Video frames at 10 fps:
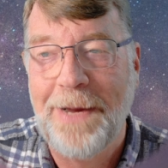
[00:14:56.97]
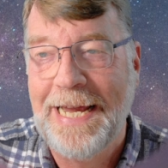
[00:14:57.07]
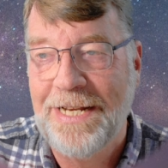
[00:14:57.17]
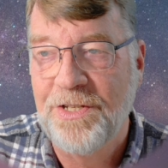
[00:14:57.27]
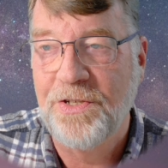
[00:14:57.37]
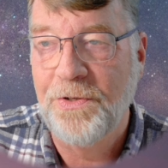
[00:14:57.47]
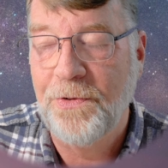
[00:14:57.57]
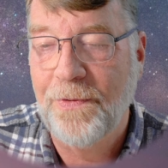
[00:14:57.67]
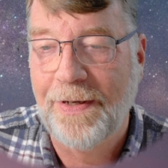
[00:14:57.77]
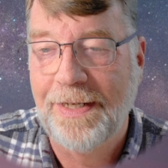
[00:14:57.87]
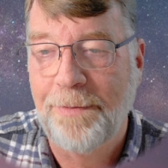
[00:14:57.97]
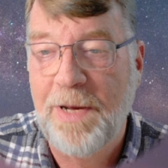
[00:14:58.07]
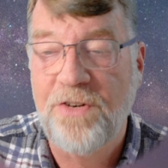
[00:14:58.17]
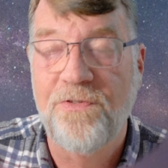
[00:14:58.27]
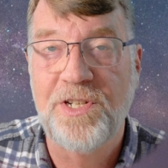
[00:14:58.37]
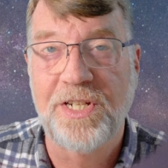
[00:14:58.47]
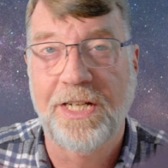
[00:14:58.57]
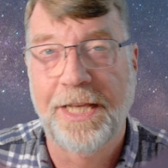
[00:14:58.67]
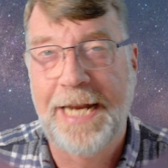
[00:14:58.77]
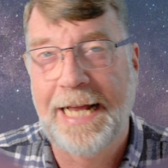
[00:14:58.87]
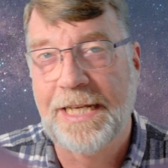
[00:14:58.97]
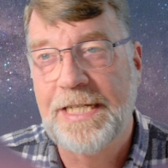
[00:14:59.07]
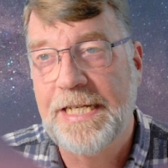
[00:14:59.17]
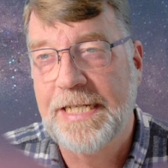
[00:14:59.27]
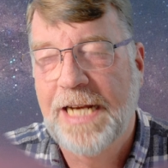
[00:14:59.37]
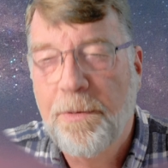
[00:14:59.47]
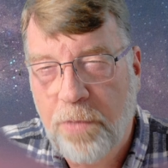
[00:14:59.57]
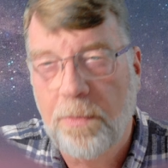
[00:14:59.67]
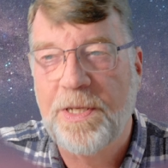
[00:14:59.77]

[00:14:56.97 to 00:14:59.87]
into petrophysical analysis, and I'd probably